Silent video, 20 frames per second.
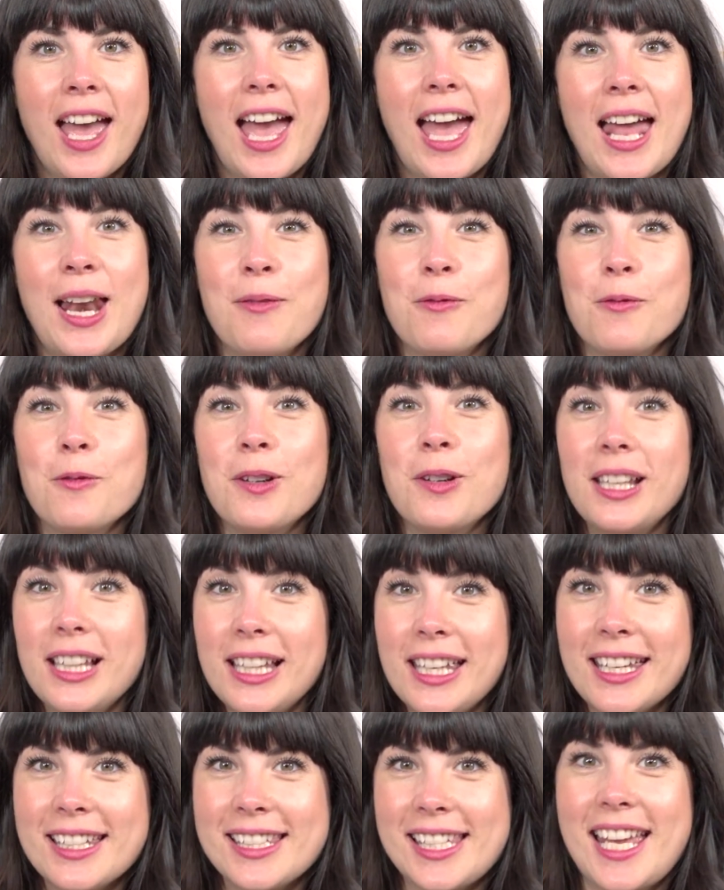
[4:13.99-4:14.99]
and I'm
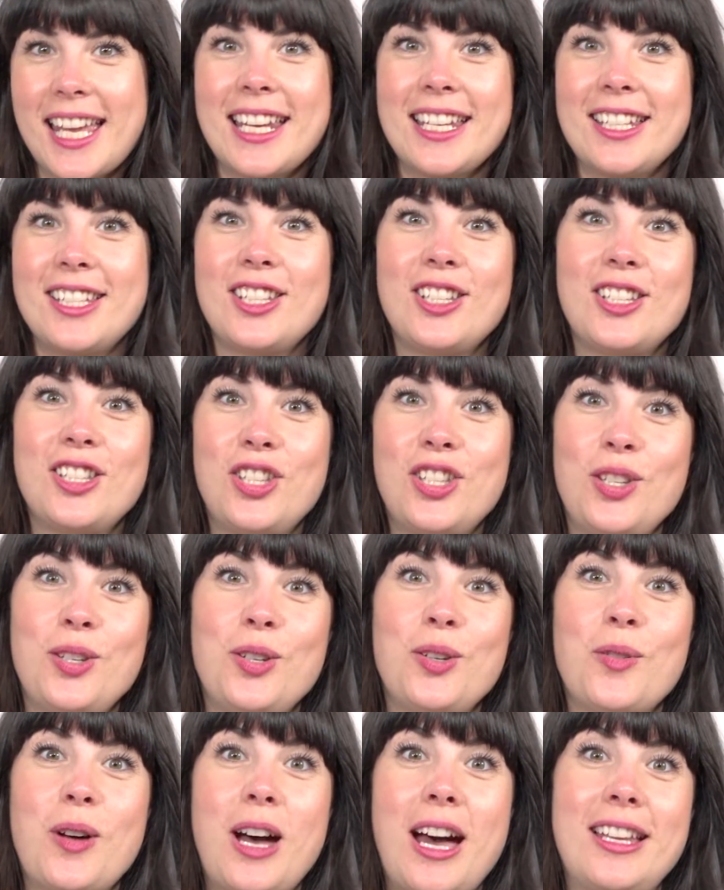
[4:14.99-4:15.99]
really excited to,
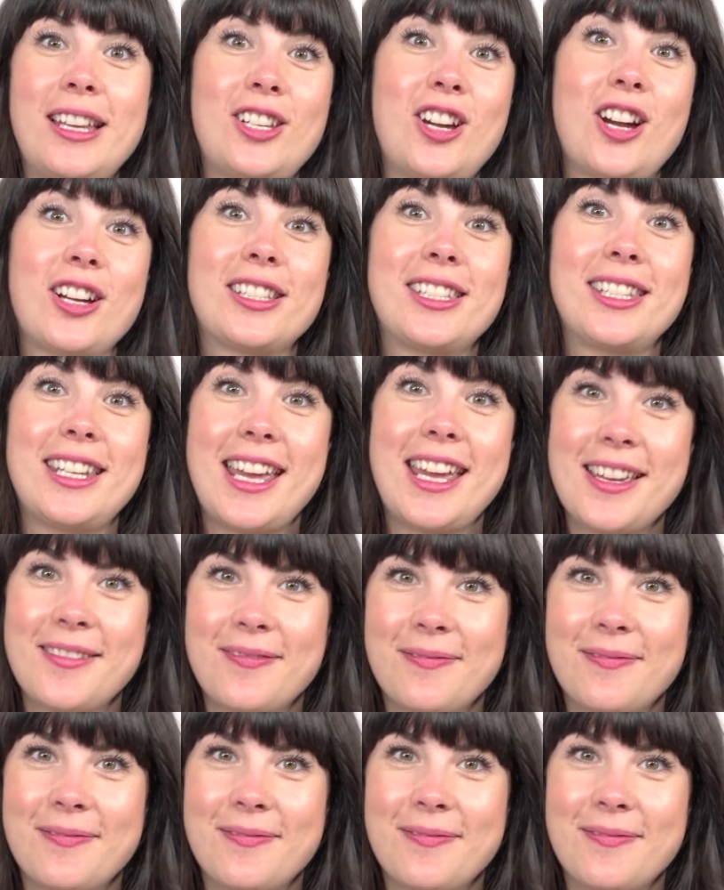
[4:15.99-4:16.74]
to uh, talk today.